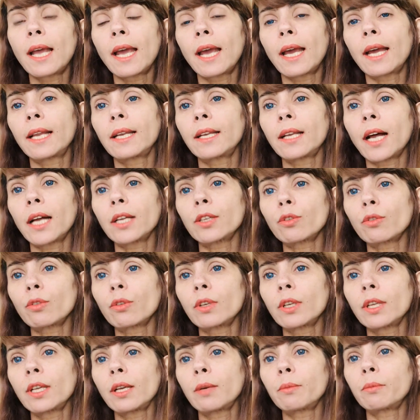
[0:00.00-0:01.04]
and not
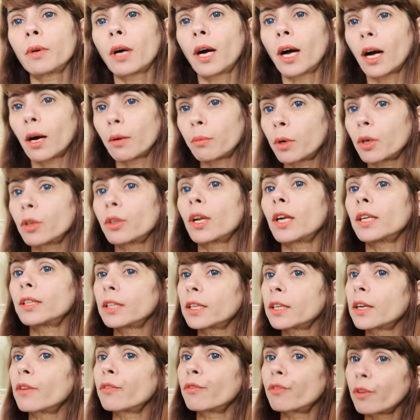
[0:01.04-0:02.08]
only about
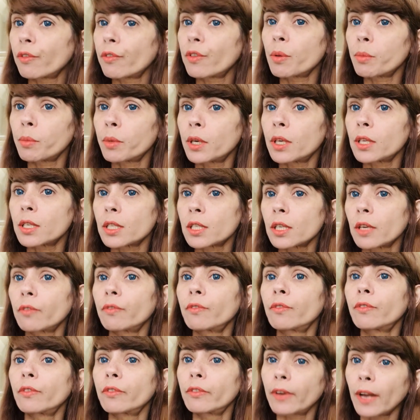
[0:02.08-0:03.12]
150 minutes of
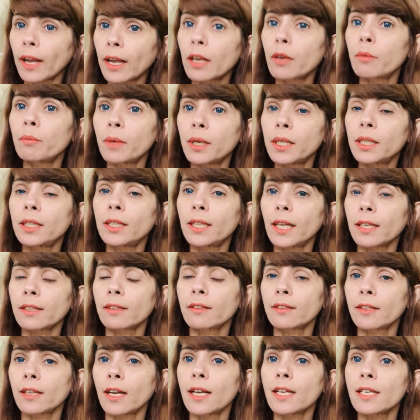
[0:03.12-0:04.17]
recommended
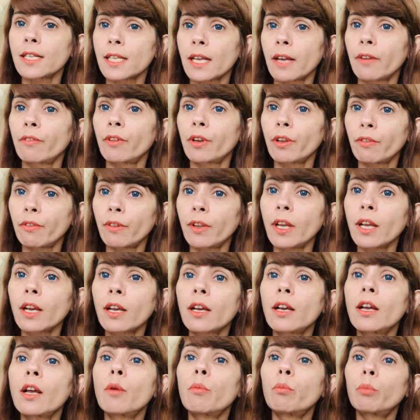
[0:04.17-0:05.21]
exercise every
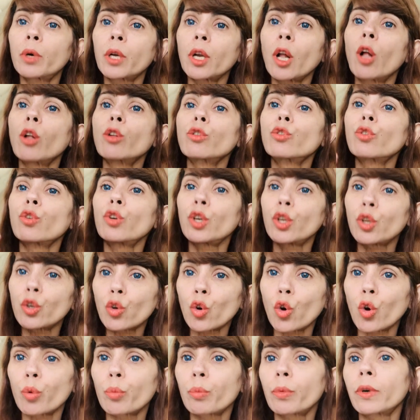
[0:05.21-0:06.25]
week, but also
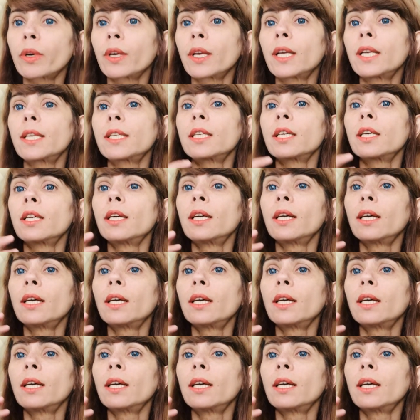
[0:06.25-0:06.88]
incorporate